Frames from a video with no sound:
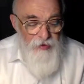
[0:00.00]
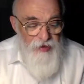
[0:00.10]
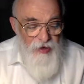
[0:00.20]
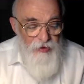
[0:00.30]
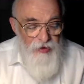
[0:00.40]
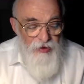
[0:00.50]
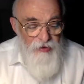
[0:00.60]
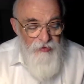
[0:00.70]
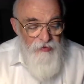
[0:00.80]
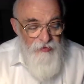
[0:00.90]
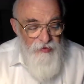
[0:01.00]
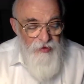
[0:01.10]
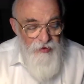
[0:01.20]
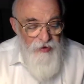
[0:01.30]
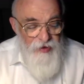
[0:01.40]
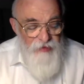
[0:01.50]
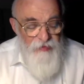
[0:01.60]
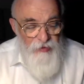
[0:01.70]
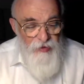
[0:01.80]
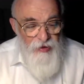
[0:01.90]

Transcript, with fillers: see how we go. Okay, the next mime